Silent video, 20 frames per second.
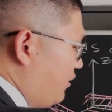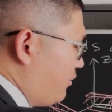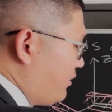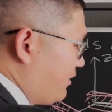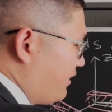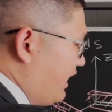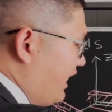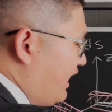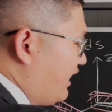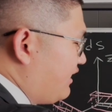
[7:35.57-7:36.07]
we
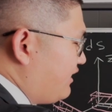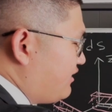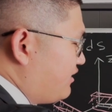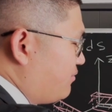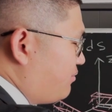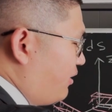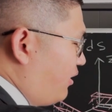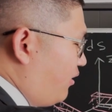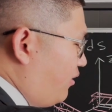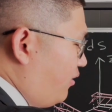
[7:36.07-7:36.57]
are adding
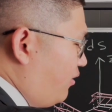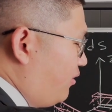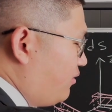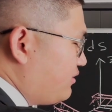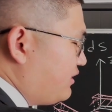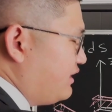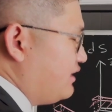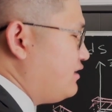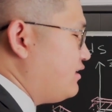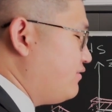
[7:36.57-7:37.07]
up all
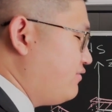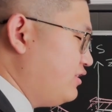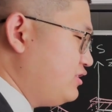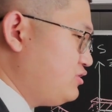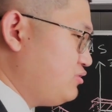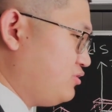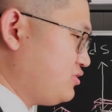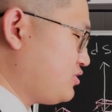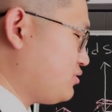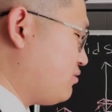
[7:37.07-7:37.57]
the
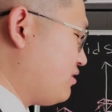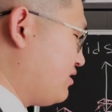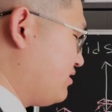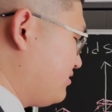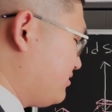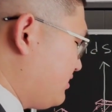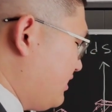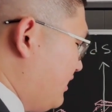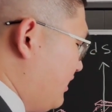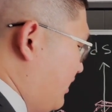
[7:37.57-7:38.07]
individual
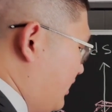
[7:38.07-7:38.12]
squares